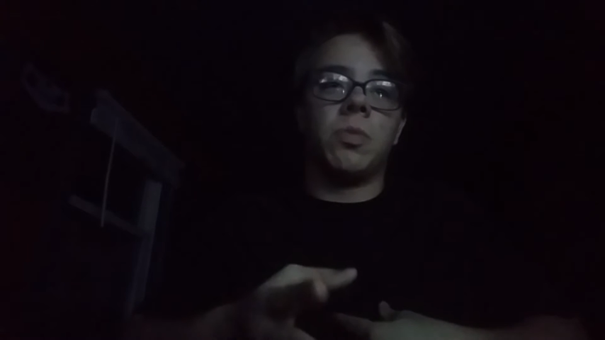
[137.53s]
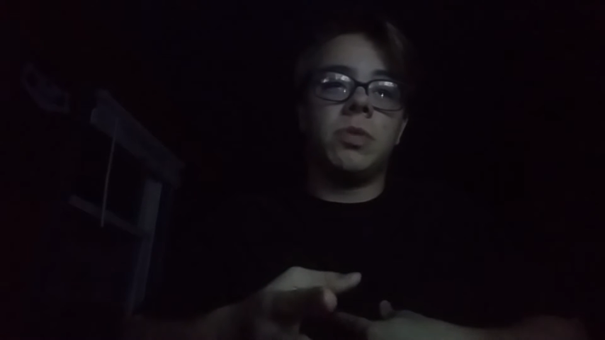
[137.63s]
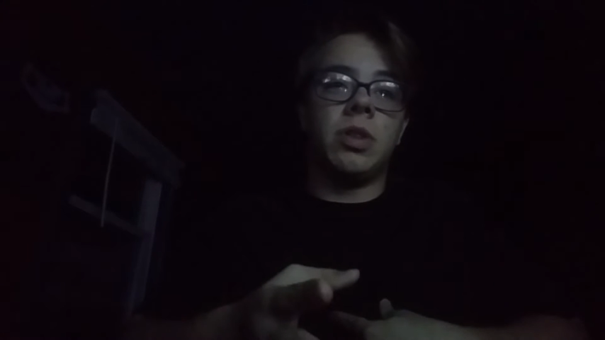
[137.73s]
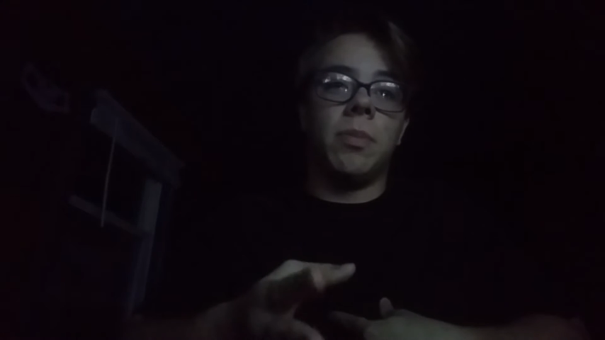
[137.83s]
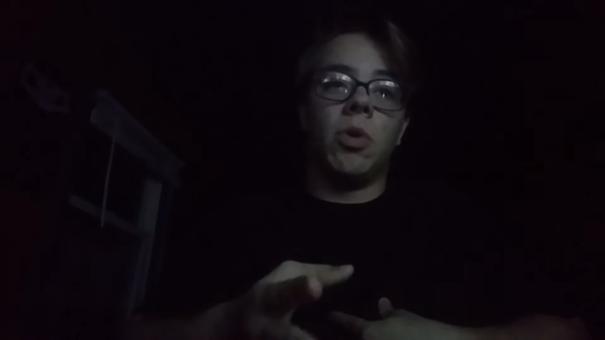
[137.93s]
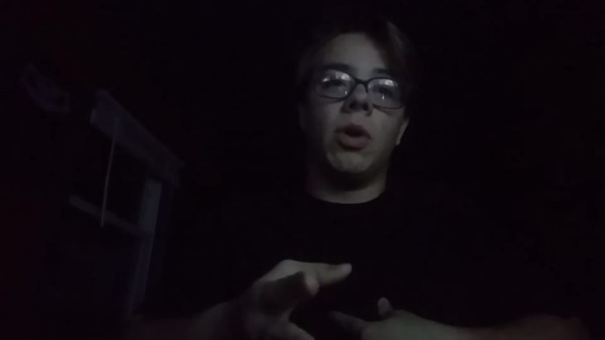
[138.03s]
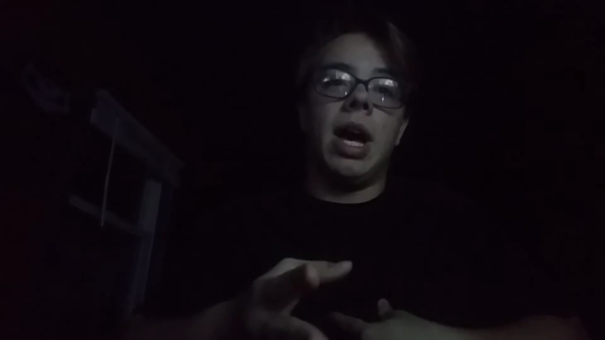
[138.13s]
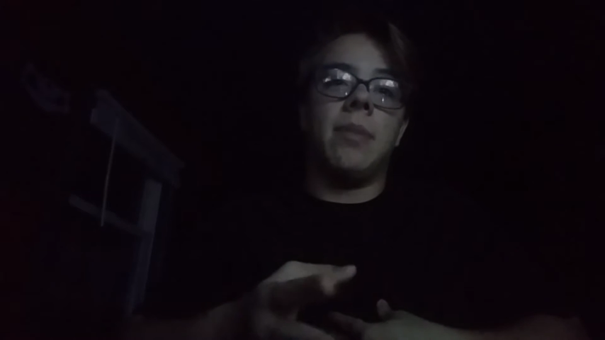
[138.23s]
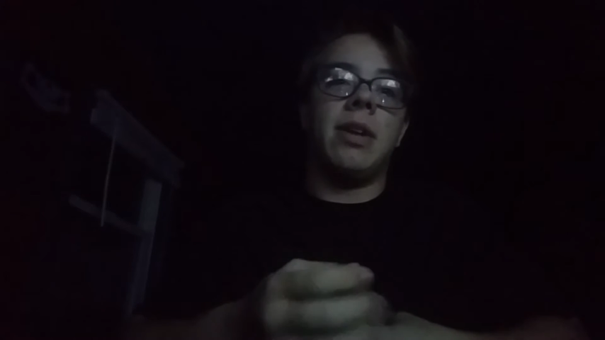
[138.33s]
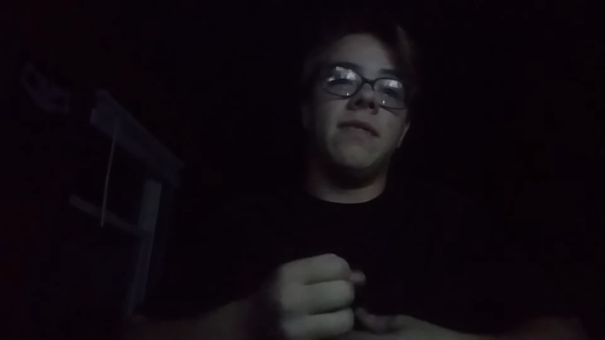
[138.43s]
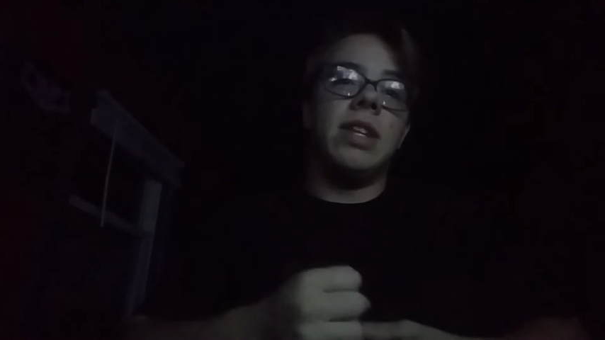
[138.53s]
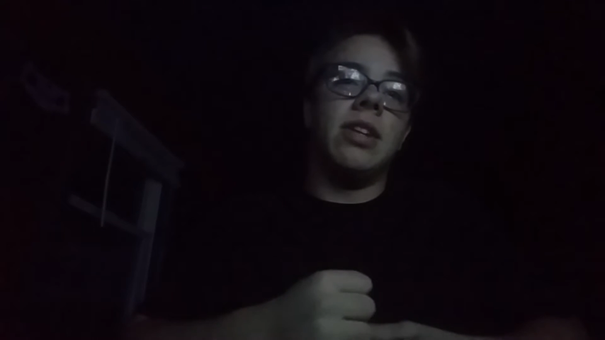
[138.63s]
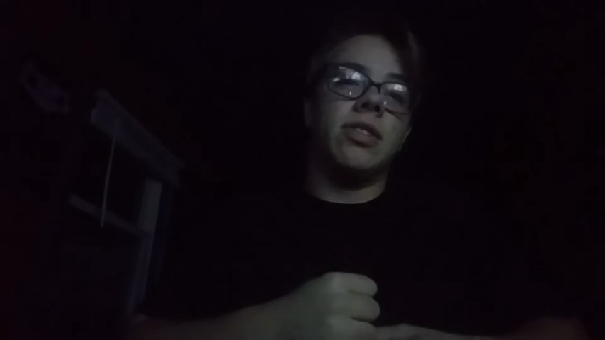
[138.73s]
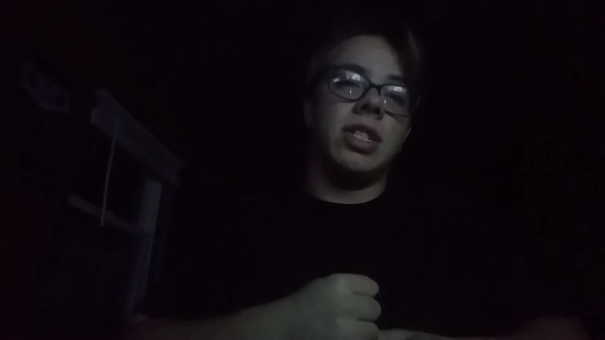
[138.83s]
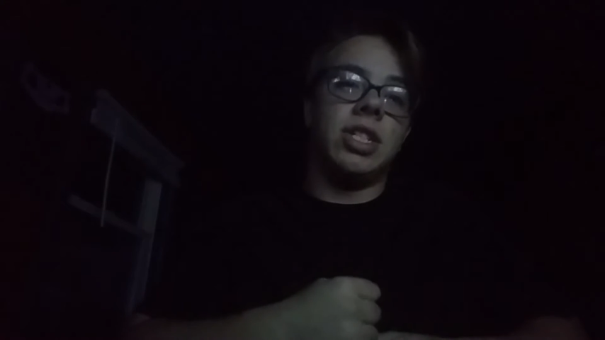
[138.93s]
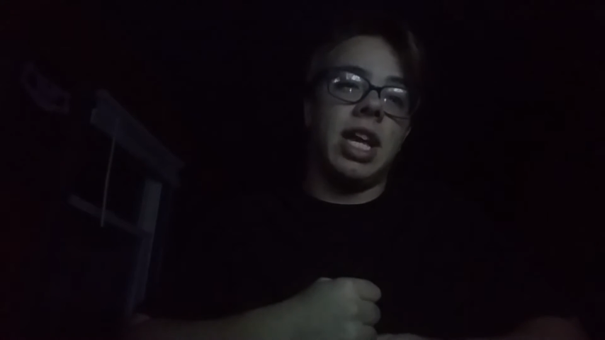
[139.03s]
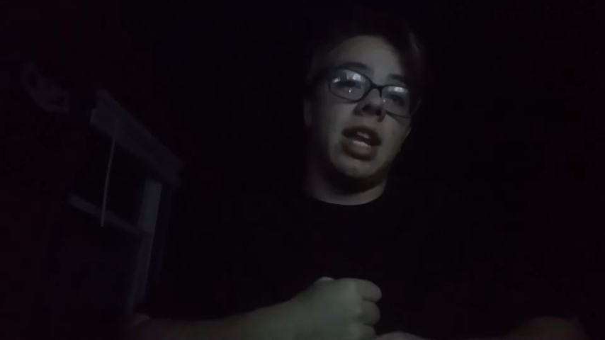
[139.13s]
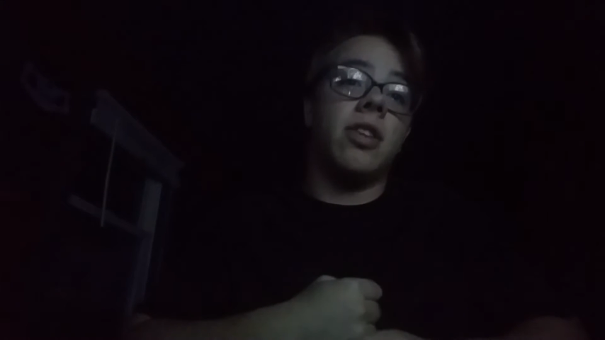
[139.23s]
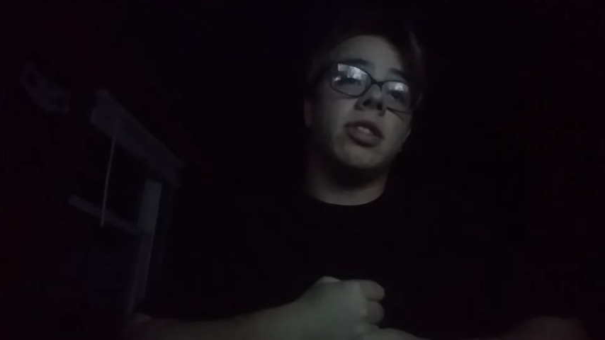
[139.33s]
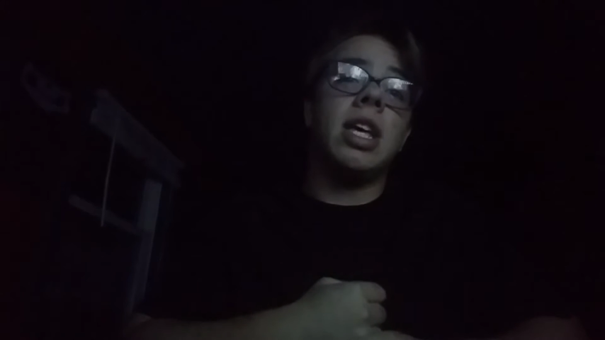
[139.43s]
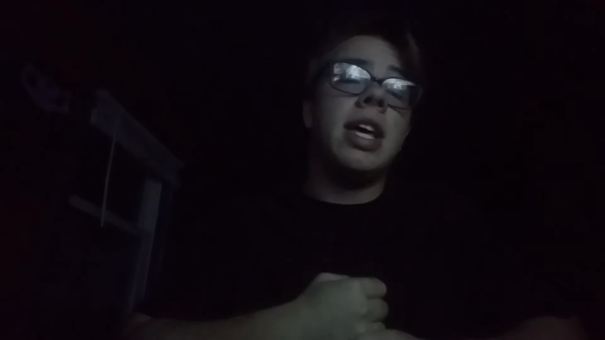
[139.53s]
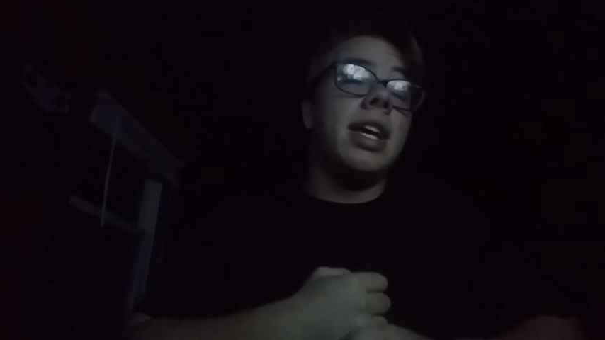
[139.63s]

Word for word: support on my videos and channels.